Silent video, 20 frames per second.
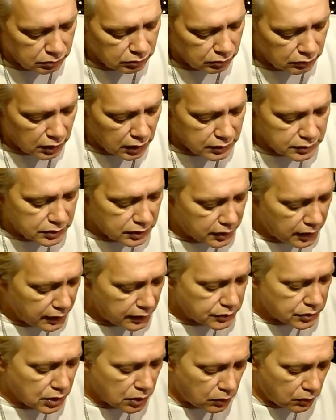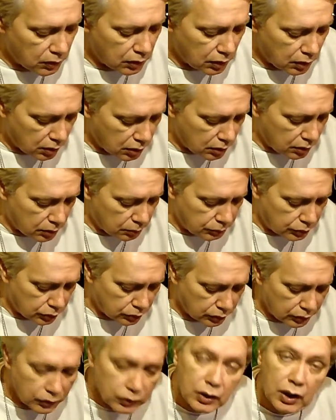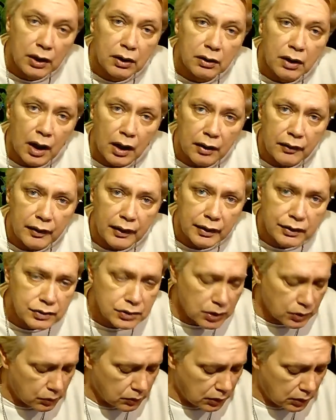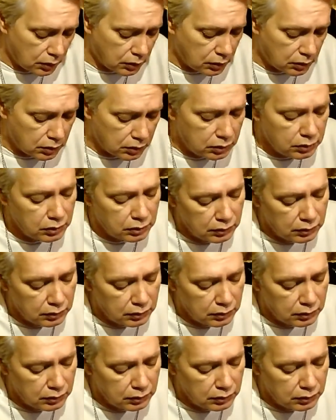Lots of things going on. I'm sure you got a lot of things going on.